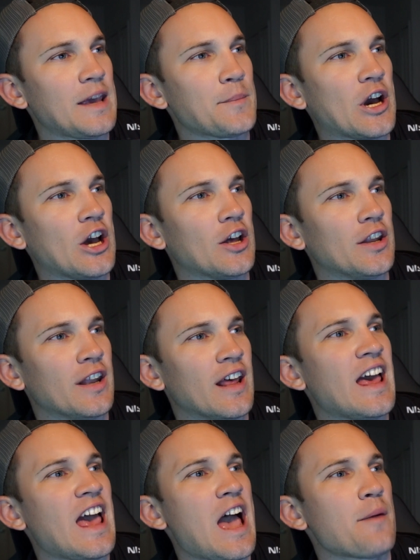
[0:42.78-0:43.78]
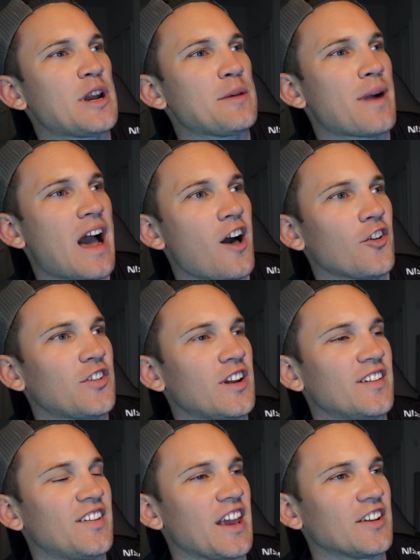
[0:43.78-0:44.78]
bud, how many bottles did
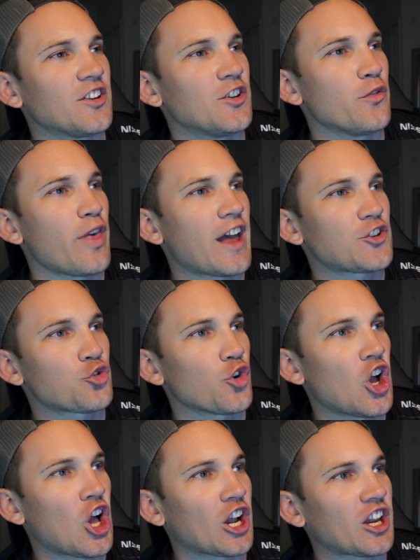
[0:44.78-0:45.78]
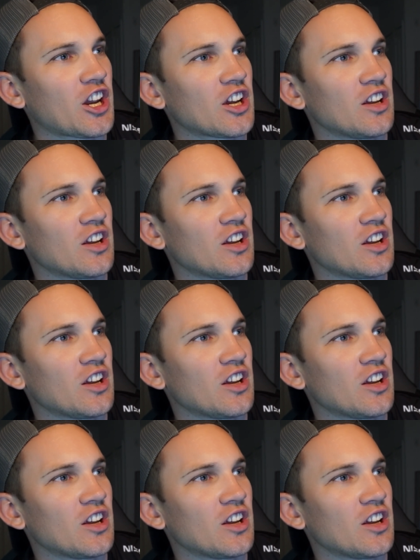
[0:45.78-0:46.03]
it take to do that truck?